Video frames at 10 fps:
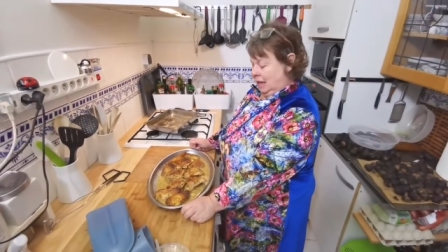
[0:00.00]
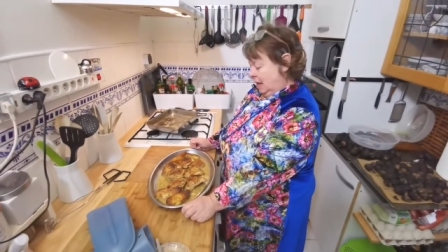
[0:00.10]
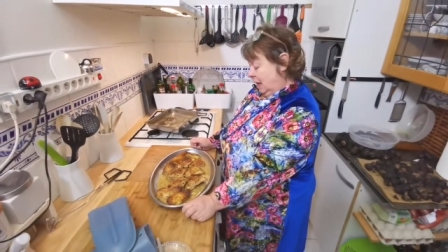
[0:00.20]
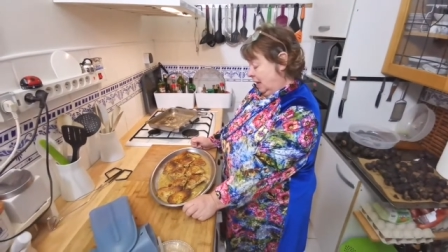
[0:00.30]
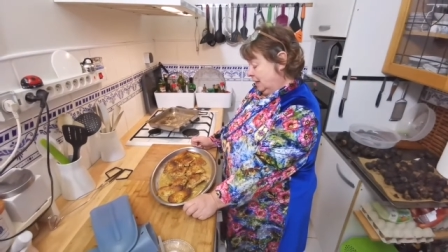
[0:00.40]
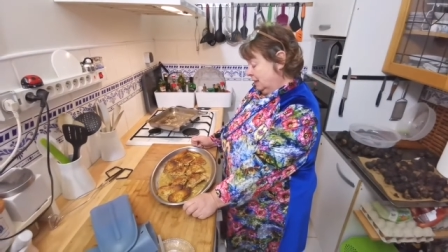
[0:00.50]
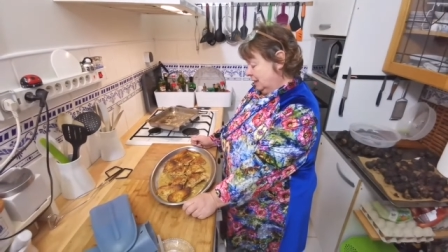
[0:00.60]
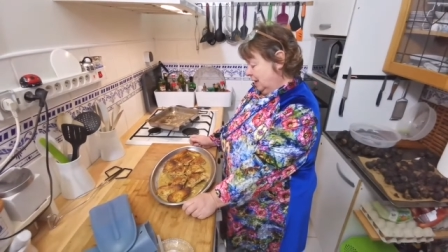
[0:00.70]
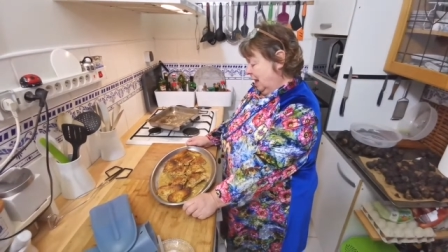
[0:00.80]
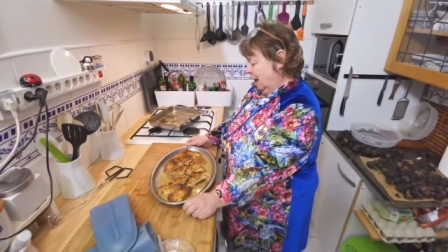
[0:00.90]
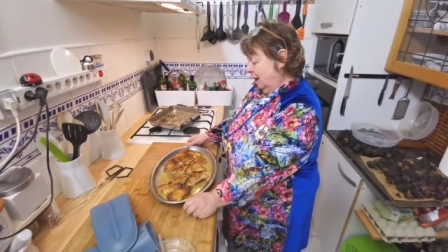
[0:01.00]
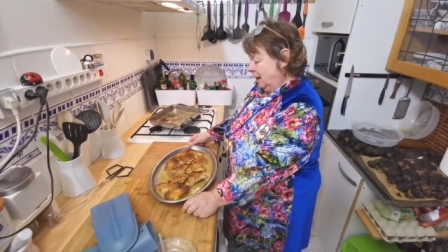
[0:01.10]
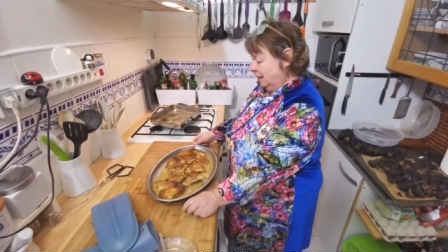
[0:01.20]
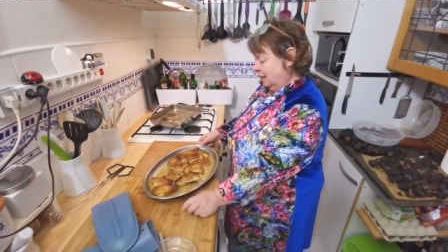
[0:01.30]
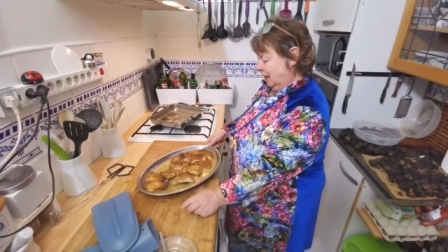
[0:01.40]
And
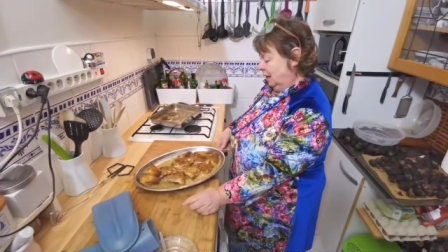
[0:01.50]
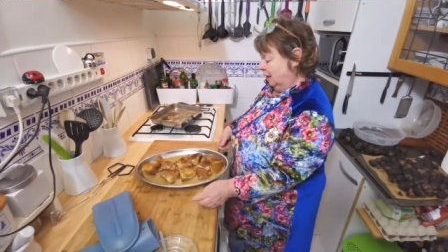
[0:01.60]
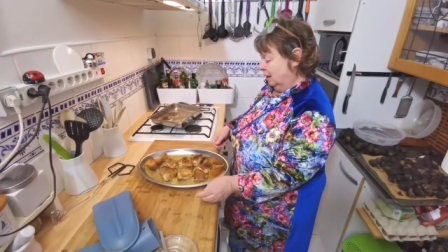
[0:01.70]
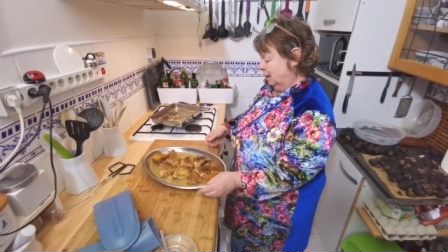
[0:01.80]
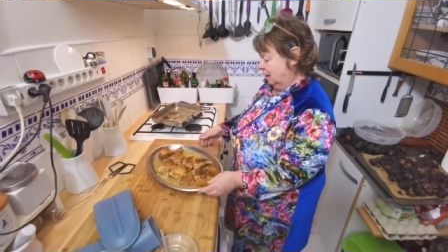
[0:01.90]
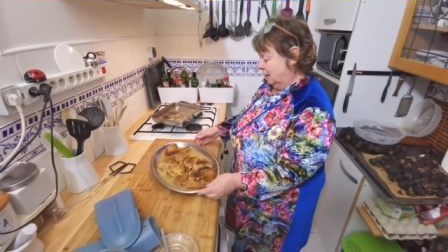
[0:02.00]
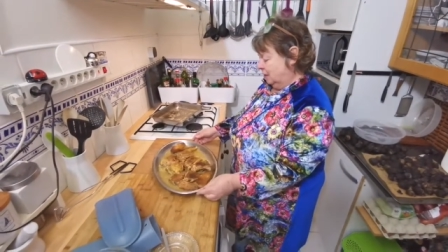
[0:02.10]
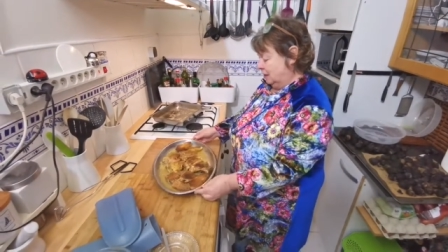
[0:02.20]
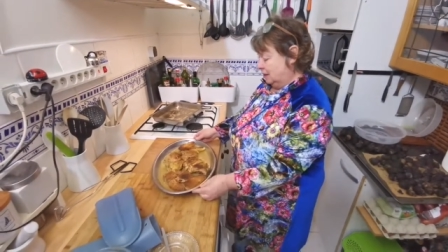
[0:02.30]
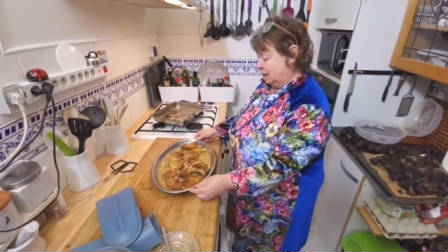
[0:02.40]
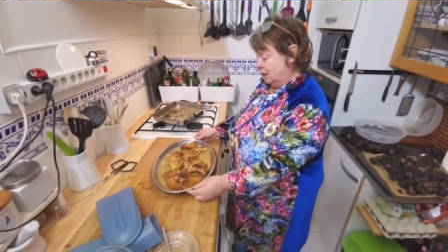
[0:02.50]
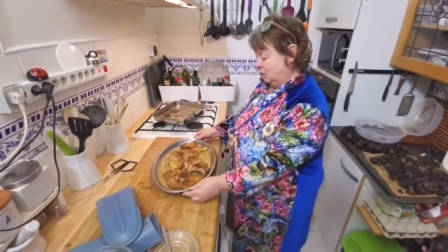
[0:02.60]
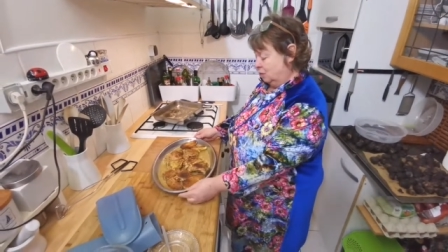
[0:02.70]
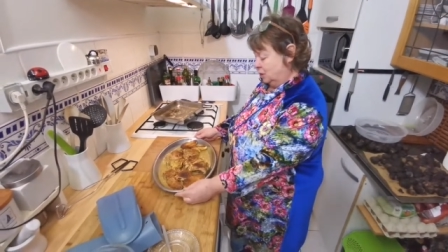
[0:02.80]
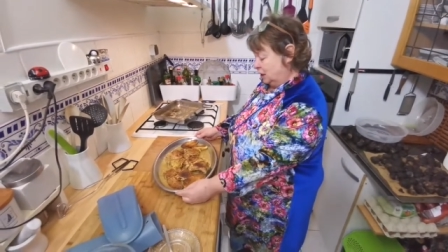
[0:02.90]
I think that it's a
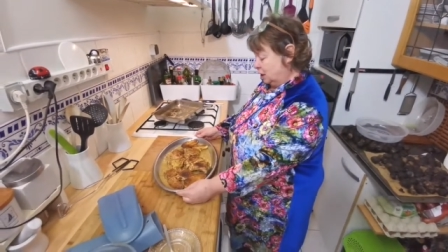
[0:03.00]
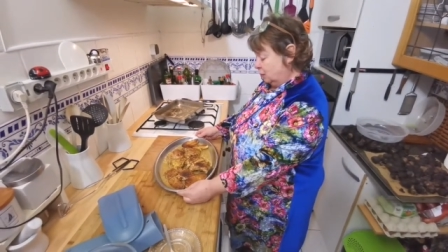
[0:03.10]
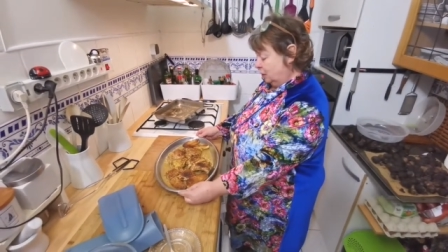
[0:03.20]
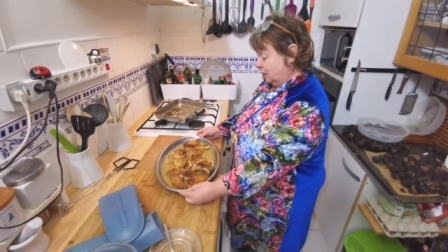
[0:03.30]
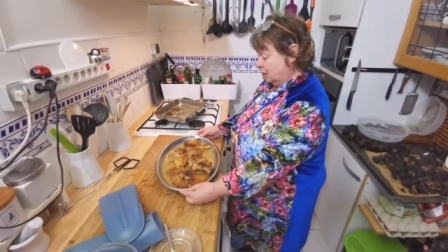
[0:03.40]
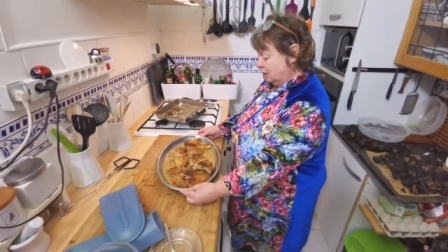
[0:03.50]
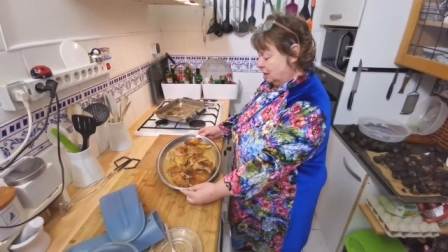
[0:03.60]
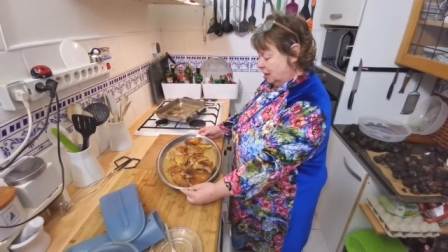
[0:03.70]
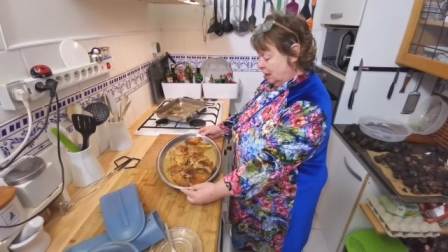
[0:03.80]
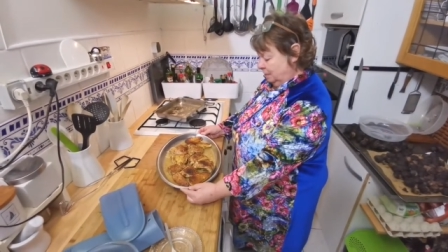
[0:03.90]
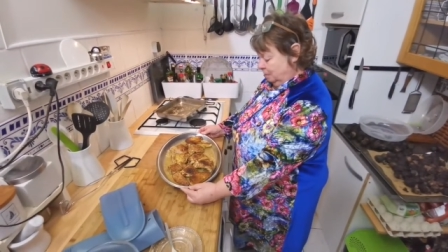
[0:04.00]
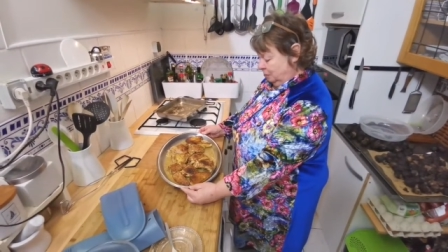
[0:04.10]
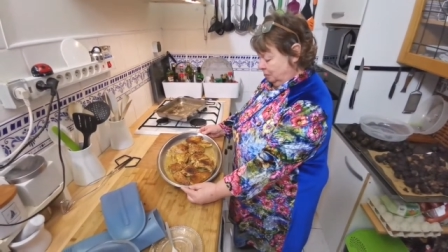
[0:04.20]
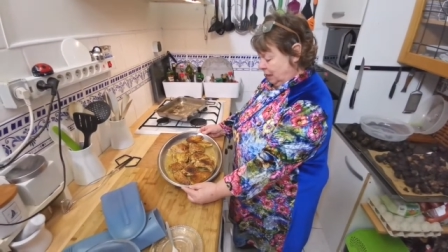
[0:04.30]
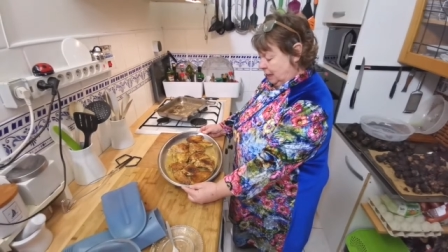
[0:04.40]
local dish because
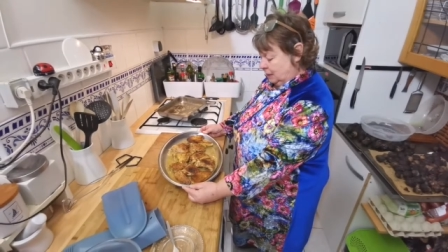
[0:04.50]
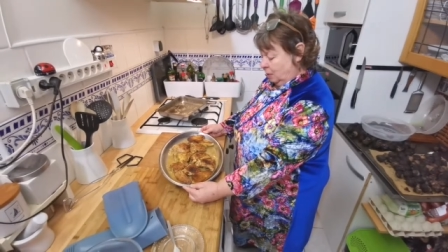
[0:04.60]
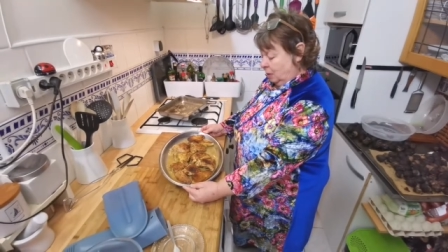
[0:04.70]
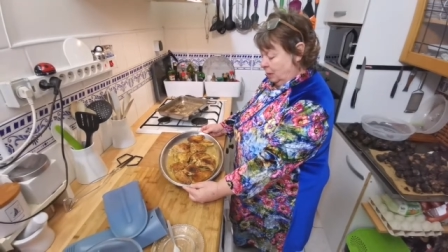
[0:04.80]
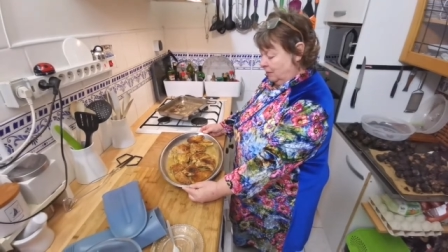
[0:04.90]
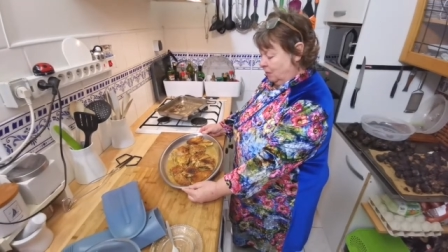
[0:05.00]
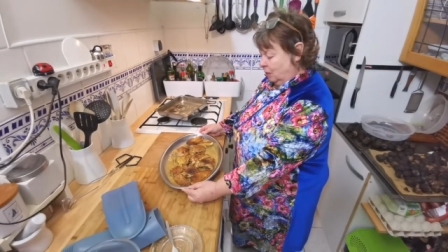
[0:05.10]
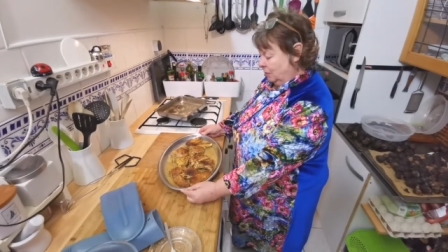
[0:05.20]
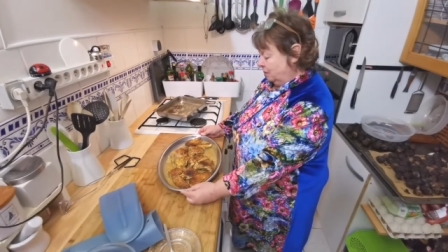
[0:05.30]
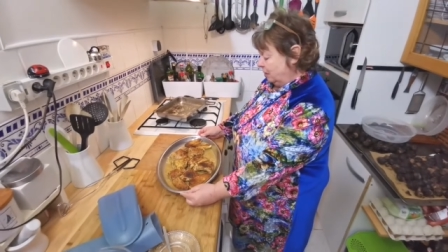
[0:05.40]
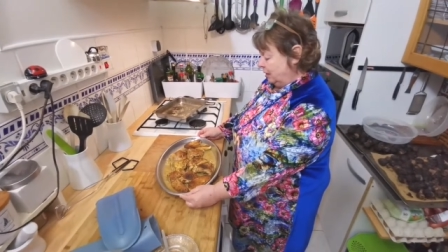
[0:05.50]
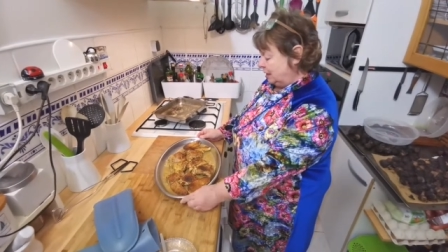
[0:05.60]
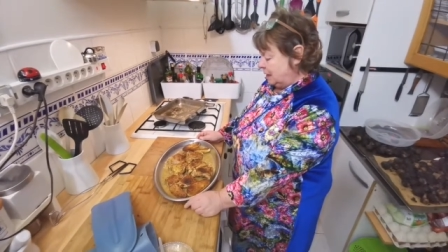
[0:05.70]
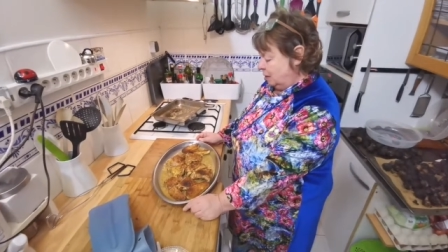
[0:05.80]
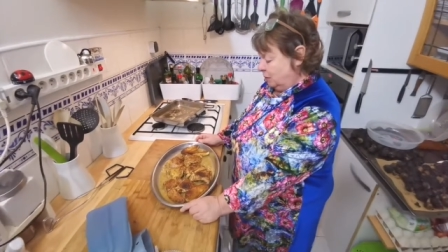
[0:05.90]
it's probably from the very
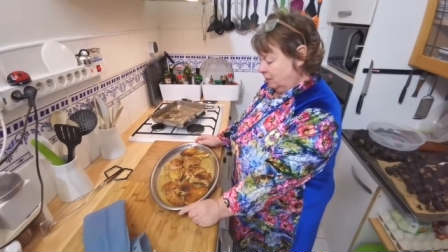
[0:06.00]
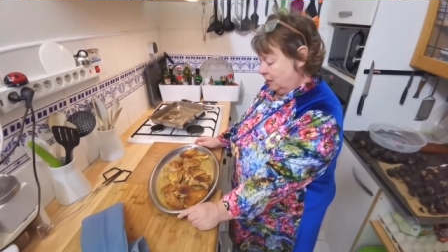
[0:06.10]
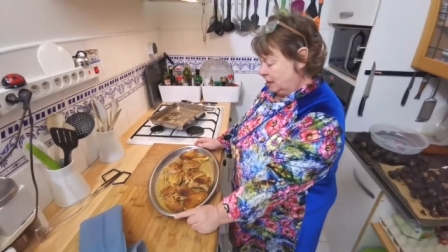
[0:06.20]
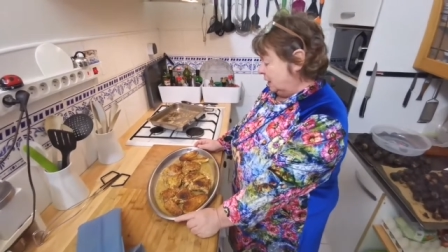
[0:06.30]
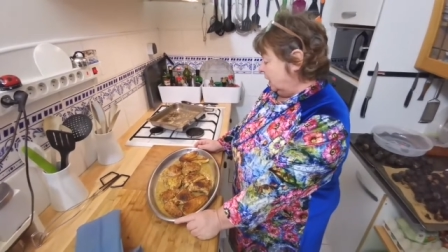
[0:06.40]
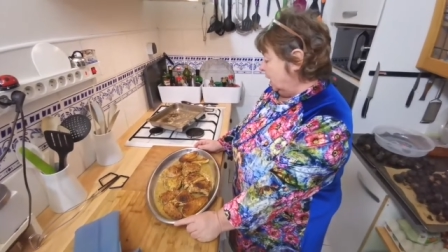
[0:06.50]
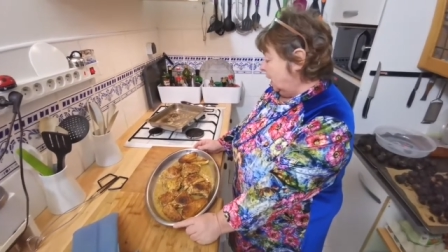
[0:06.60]
south of Italy.